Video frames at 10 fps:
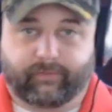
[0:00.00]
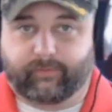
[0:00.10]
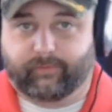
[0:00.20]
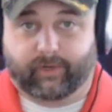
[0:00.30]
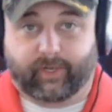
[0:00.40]

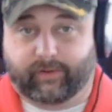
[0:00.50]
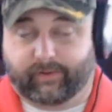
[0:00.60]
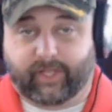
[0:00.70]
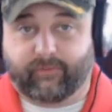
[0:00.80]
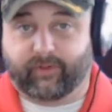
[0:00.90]
we're
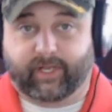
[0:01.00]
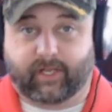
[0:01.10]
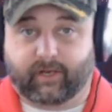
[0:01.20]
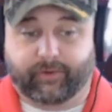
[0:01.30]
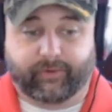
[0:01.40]
definitely
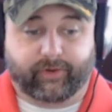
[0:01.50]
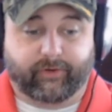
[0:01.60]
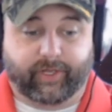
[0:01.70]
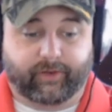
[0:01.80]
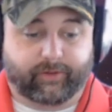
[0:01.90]
not going to
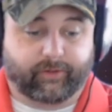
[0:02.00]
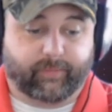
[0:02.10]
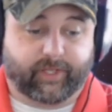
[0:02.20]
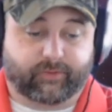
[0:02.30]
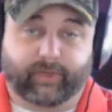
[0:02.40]
agree on the
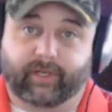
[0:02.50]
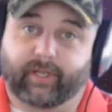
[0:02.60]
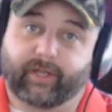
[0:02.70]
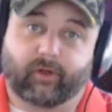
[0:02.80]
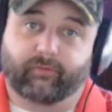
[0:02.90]
best way to
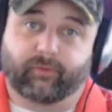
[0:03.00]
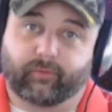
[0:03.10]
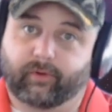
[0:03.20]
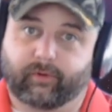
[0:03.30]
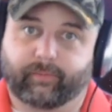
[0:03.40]
take over the
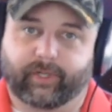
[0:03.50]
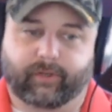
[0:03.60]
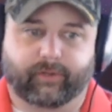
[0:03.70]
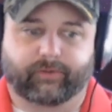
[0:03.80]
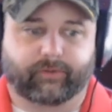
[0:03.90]
world,
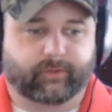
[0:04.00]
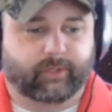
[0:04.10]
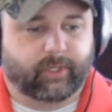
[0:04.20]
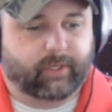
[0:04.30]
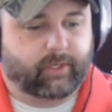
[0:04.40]
because
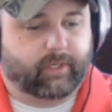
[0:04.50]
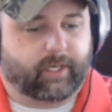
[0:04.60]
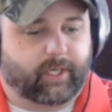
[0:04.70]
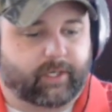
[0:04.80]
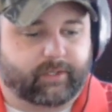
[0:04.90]

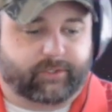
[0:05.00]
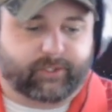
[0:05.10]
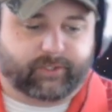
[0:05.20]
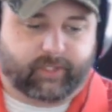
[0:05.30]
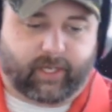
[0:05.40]
it's
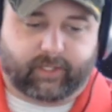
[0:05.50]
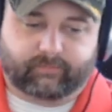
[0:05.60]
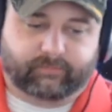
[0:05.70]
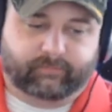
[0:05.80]
just not